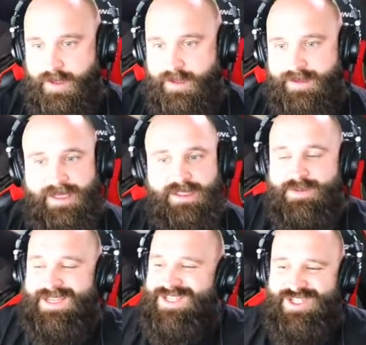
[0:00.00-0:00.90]
That to
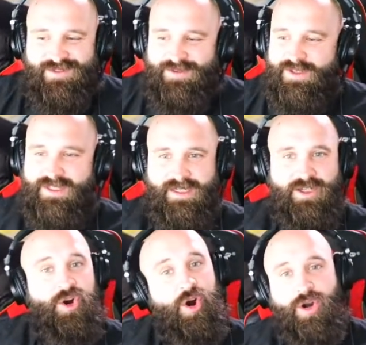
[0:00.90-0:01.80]
me, it just feels like a
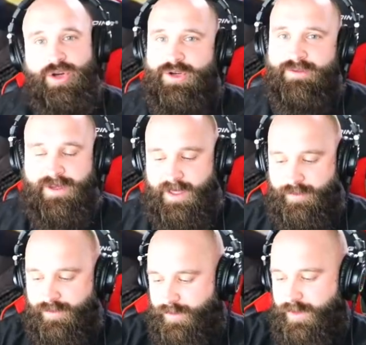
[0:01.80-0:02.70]
car could have came
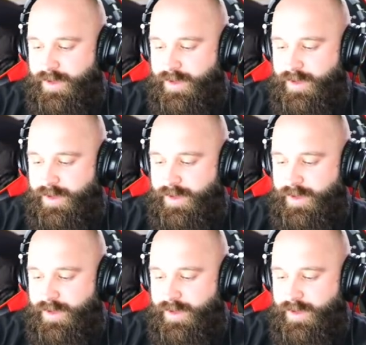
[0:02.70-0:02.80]
through.